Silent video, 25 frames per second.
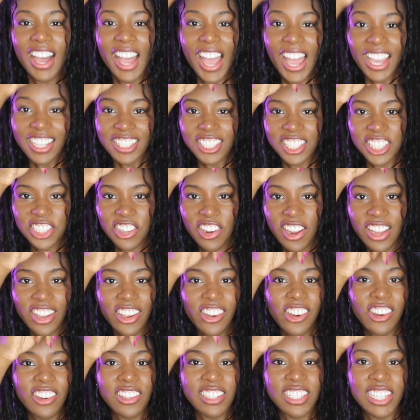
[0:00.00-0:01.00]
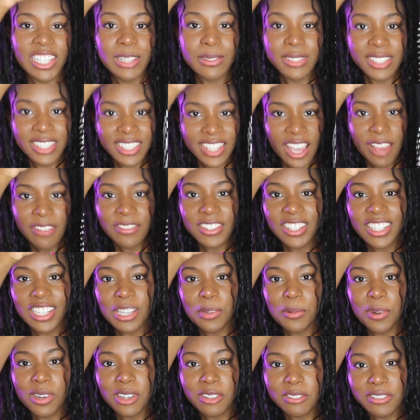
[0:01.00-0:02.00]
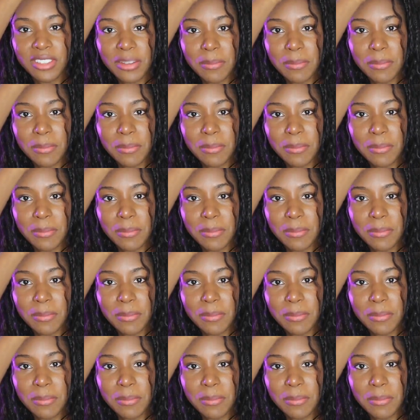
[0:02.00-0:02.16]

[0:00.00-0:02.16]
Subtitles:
I had to try it on. It was definitely one of